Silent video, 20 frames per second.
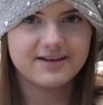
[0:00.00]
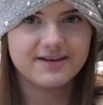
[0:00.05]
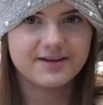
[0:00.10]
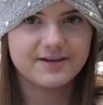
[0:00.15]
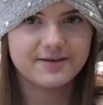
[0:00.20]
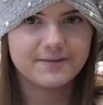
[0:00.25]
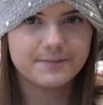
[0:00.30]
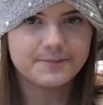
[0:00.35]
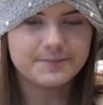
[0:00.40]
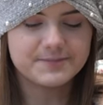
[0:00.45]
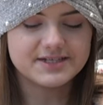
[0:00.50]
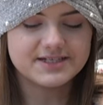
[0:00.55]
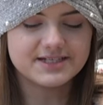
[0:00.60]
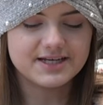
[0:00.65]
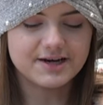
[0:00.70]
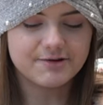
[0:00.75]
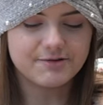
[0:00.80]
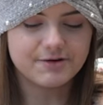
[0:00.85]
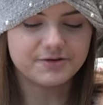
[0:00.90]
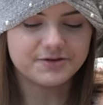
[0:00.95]

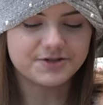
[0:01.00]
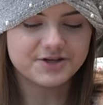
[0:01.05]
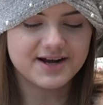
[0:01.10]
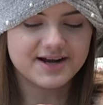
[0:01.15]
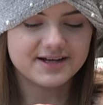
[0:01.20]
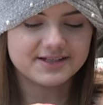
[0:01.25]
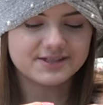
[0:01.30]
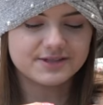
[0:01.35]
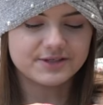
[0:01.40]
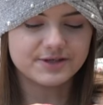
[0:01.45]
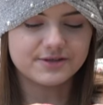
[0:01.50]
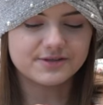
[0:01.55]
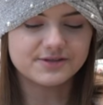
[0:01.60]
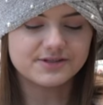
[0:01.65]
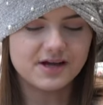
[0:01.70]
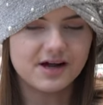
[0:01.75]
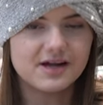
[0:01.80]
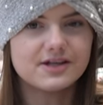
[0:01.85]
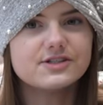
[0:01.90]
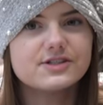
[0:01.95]
material
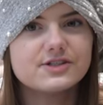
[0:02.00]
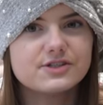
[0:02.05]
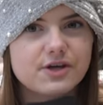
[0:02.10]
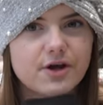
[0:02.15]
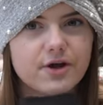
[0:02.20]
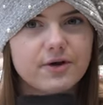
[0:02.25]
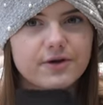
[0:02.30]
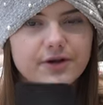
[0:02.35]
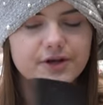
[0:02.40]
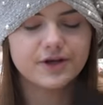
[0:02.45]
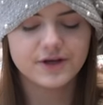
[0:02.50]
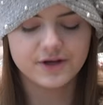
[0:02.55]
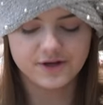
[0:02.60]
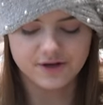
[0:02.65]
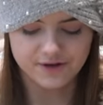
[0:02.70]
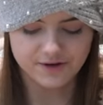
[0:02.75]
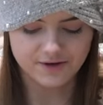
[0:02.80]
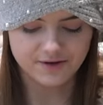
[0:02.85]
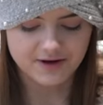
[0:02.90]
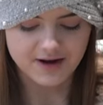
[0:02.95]
tracksuits are so
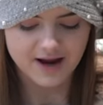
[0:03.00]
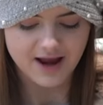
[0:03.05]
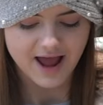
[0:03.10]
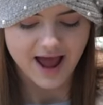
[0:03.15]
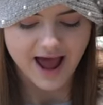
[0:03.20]
cute.